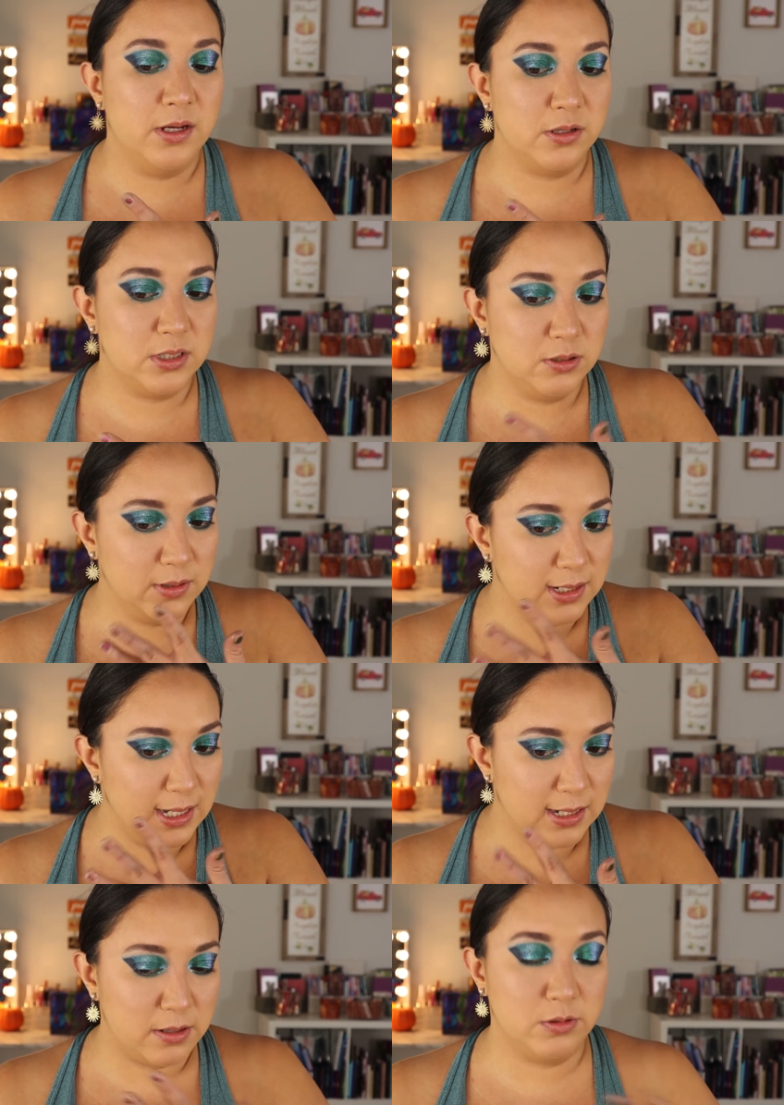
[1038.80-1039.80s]
you're still gonna
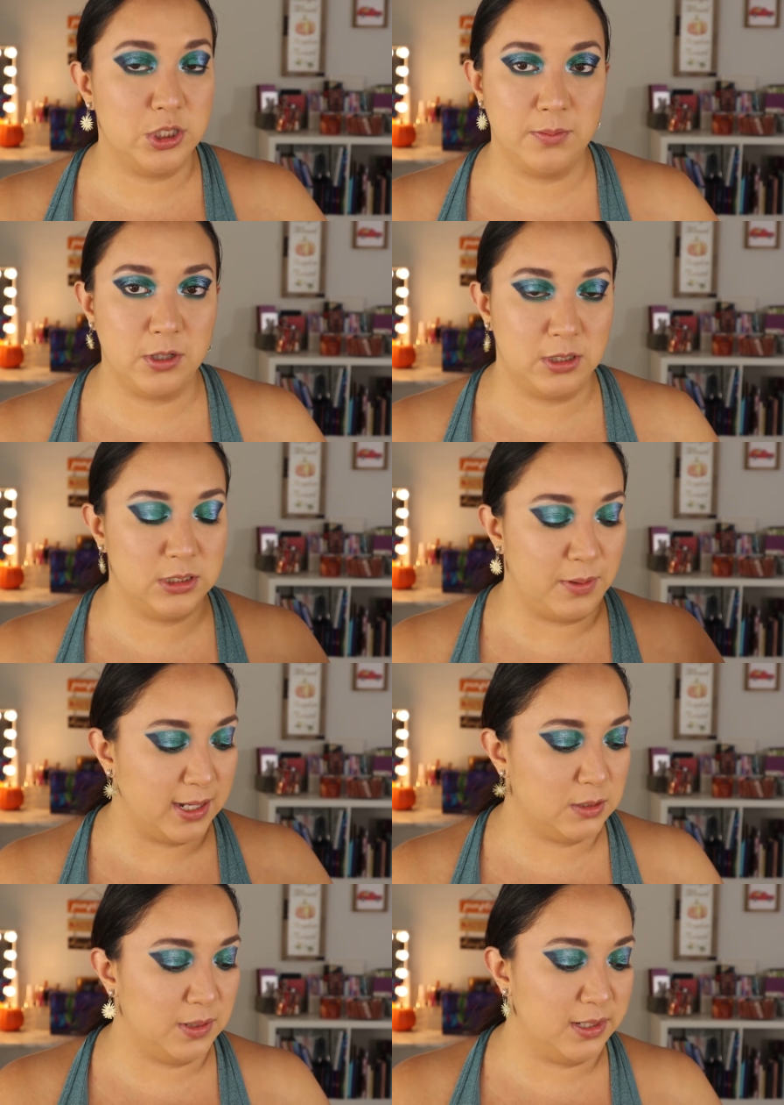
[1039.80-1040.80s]
get little shimmer
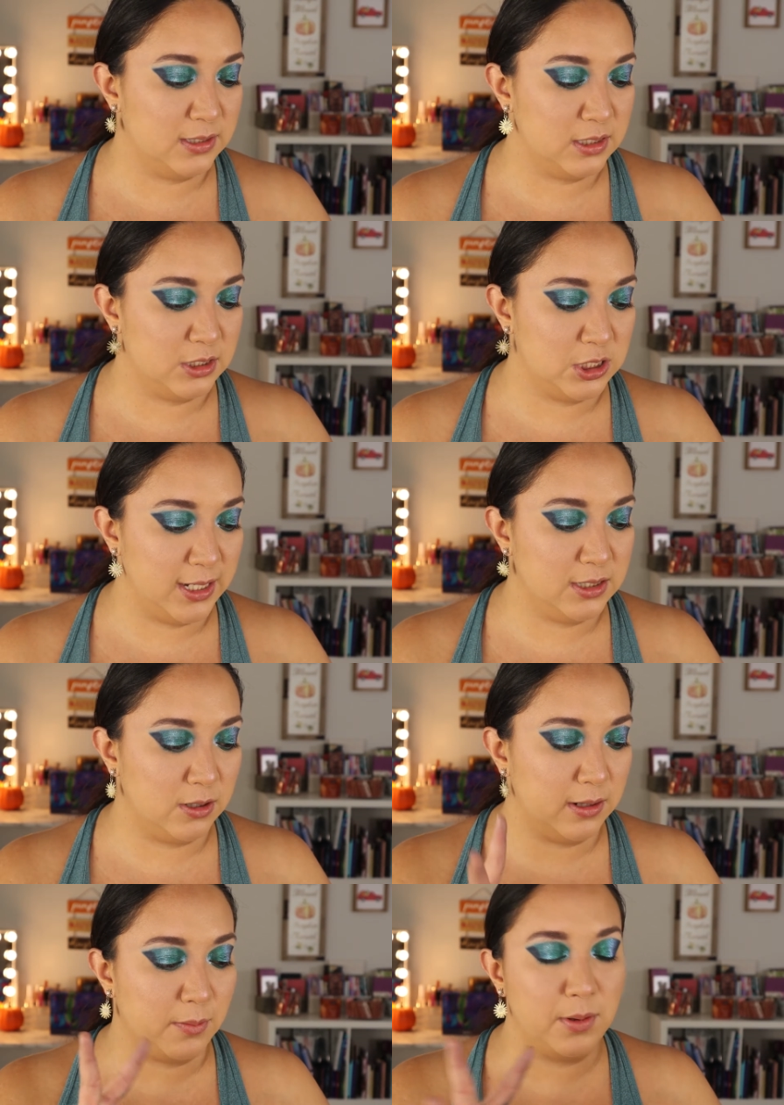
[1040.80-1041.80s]
specks because the shades are
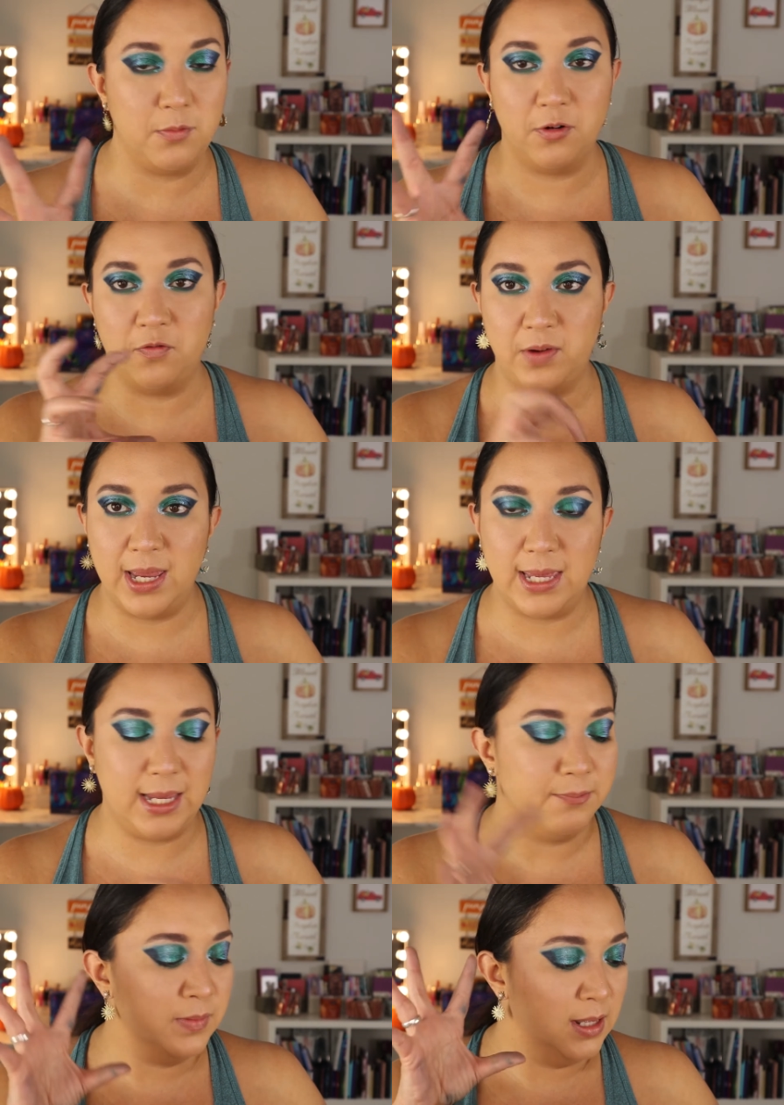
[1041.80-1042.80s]
a little bit more
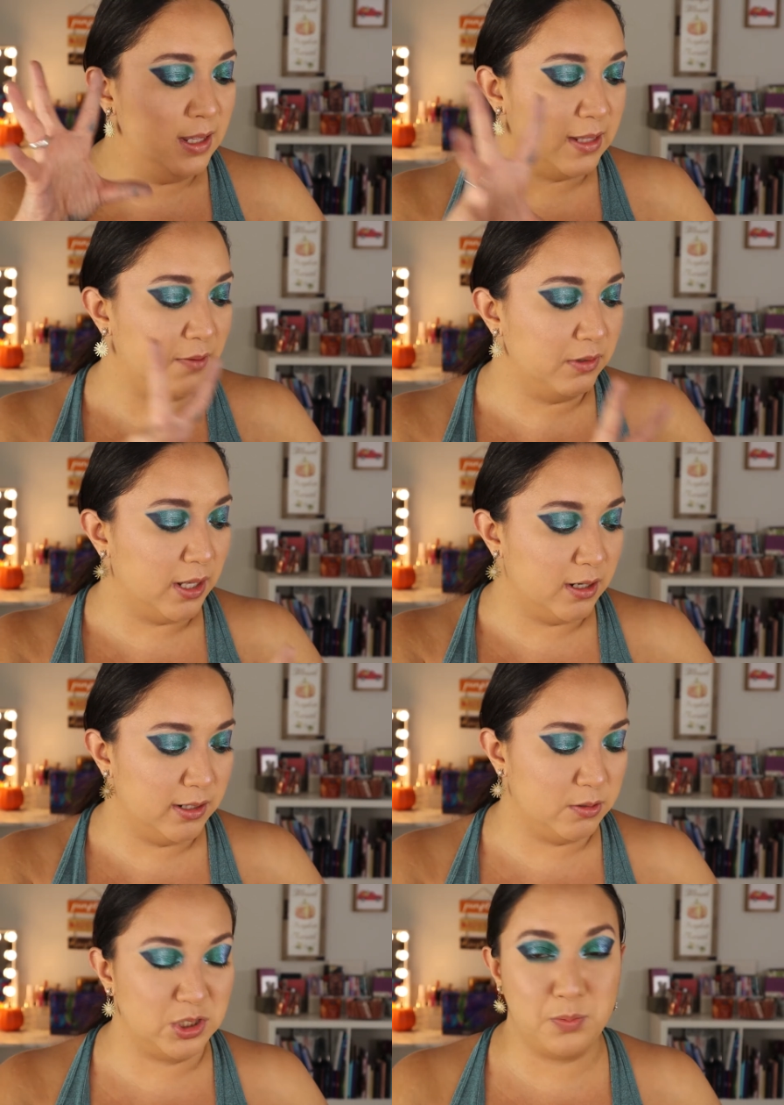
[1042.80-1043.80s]
flaky. They have a lot of
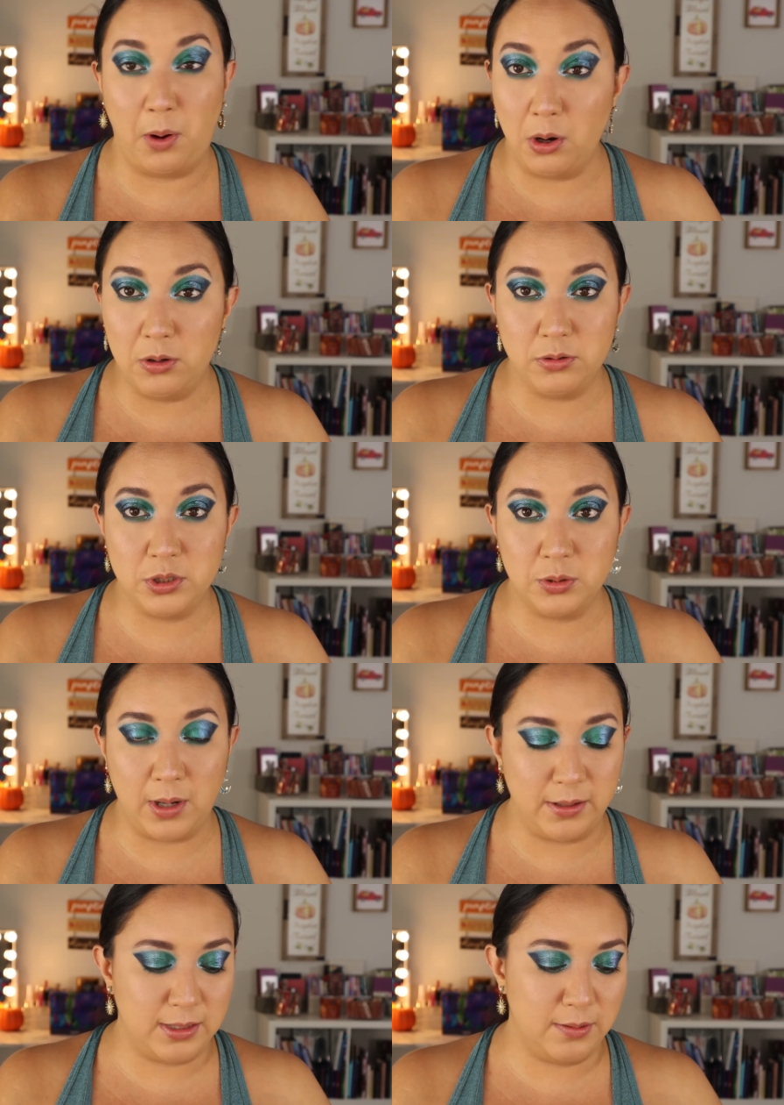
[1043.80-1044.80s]
little sparkles
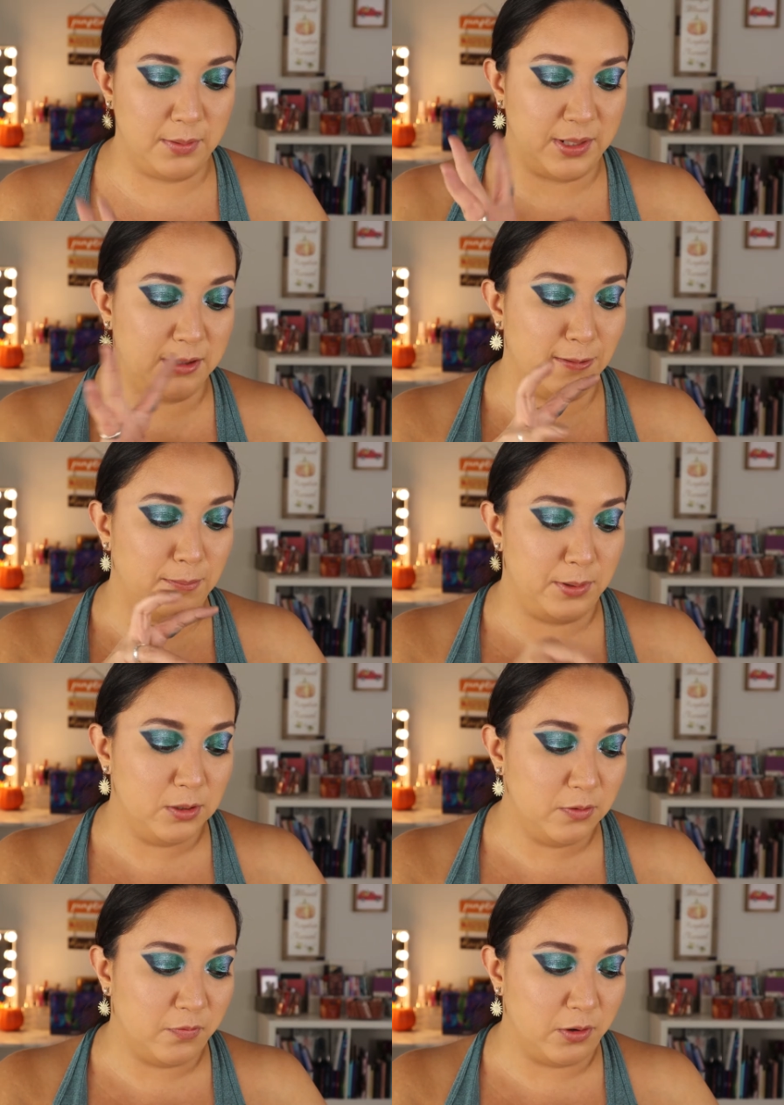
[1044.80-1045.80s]
throughout them. I mean, they're
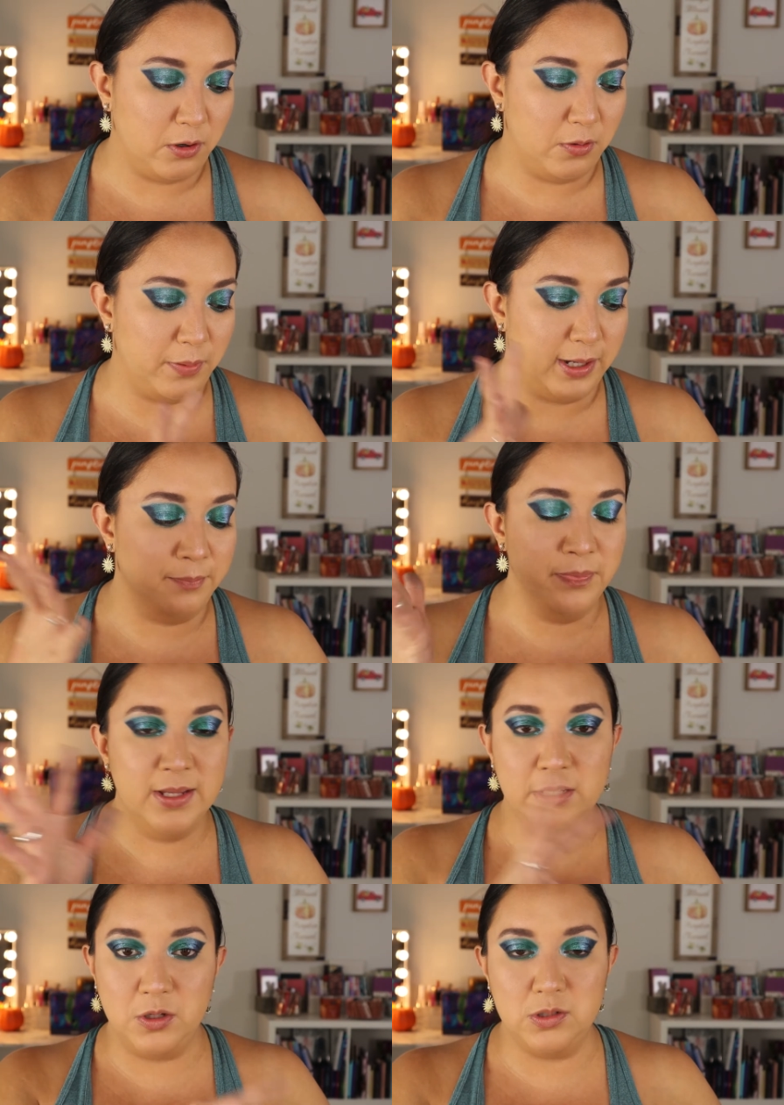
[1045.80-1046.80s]
beautiful, but
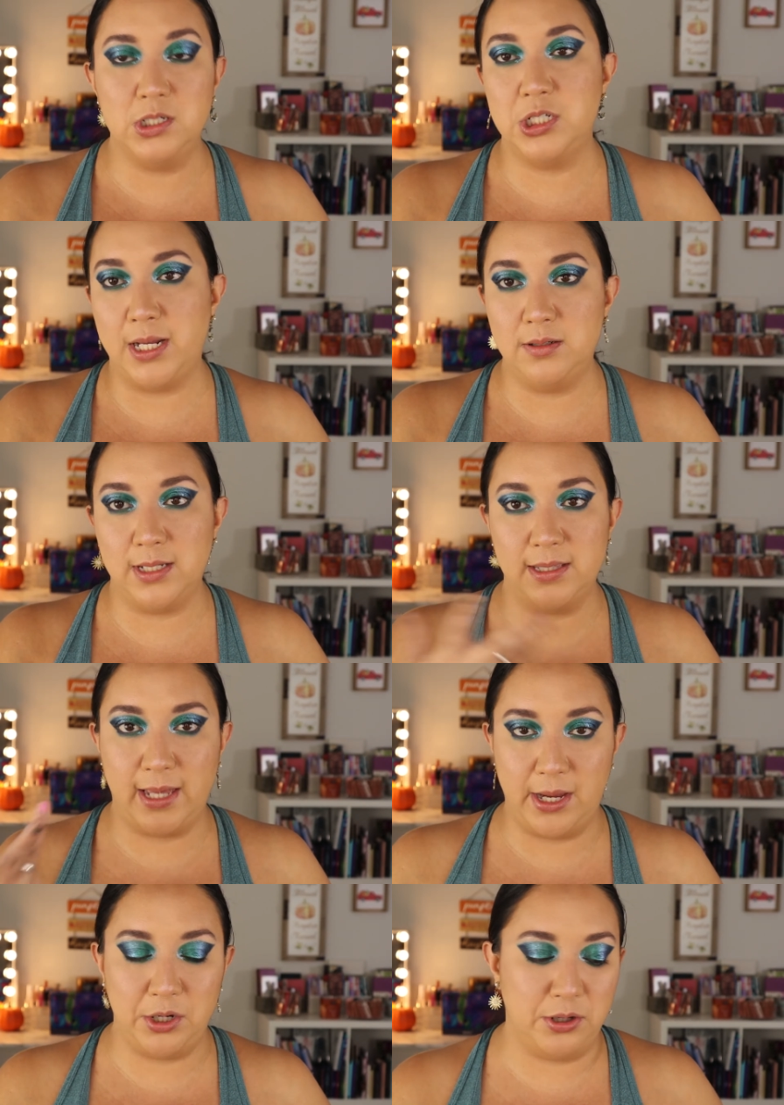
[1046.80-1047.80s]
usually shadows like
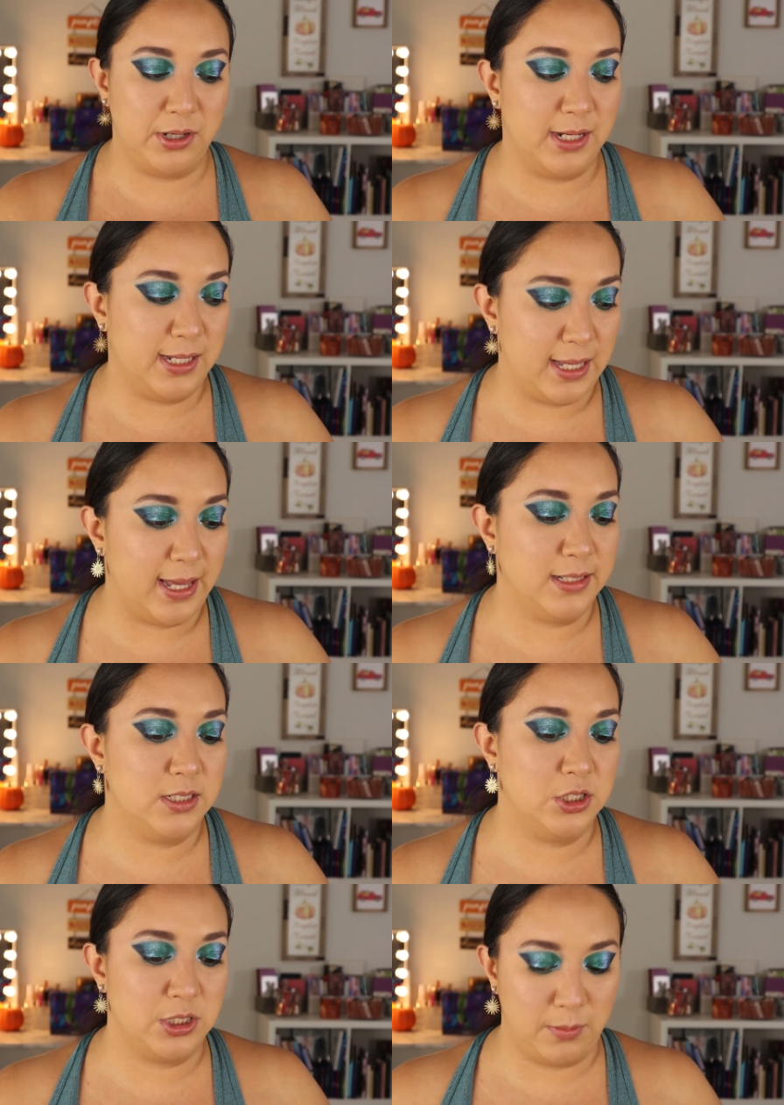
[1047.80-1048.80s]
that, you're gonna get
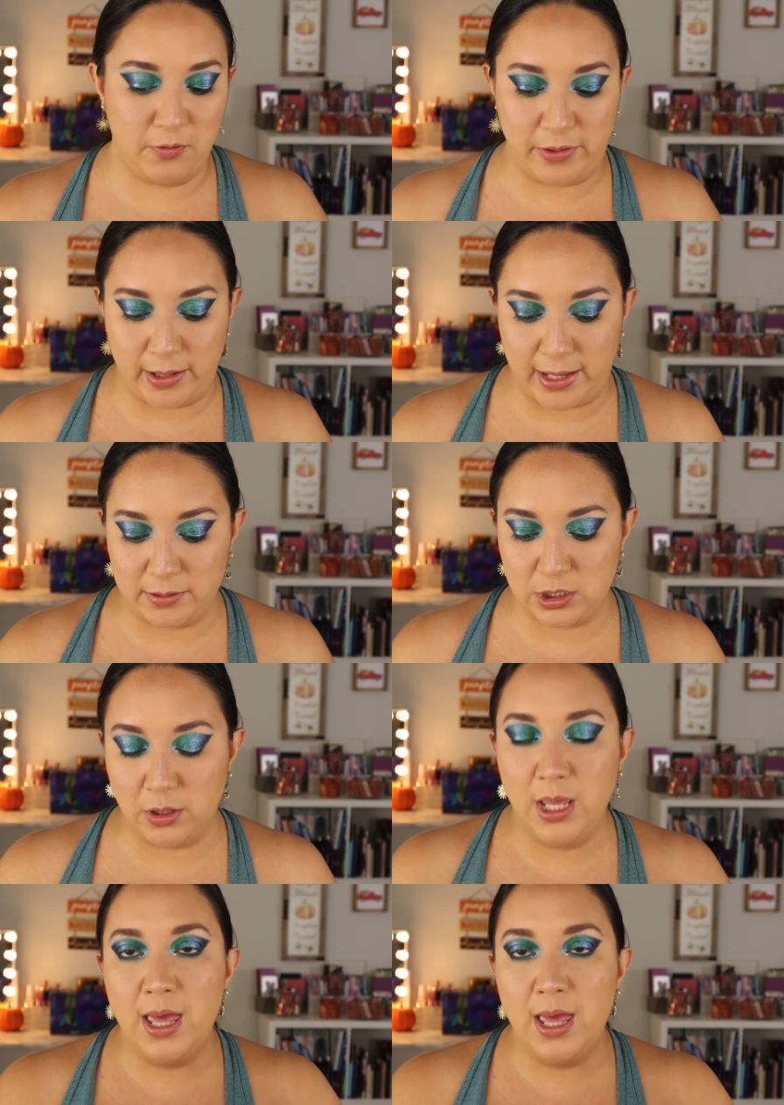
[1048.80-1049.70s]
shimmer fallout. So